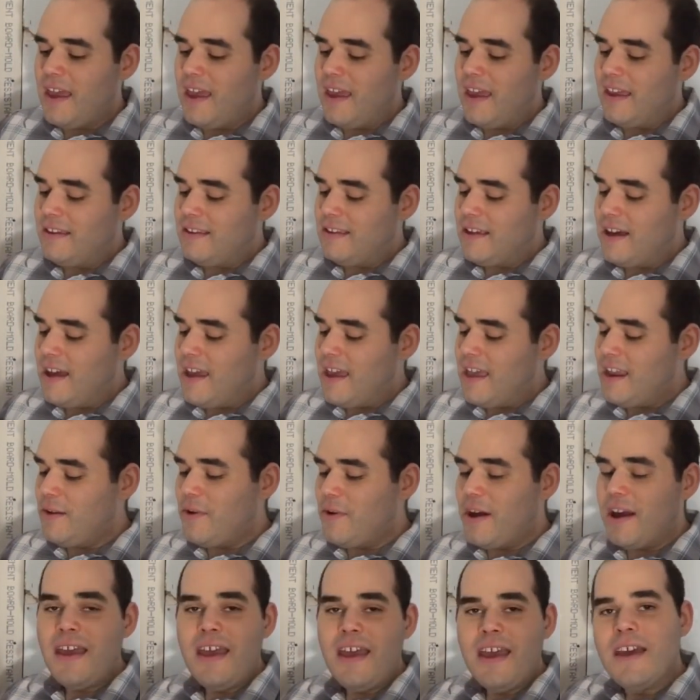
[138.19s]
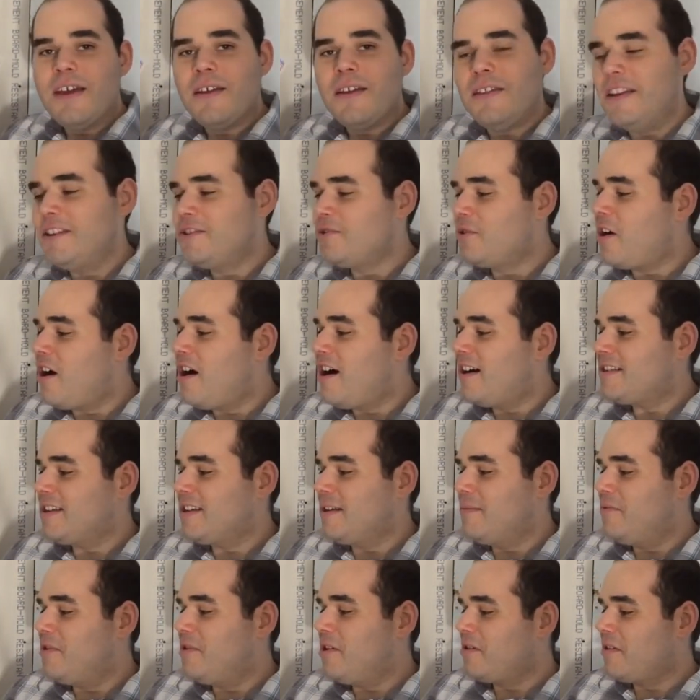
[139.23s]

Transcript: And anyway, these are awesome.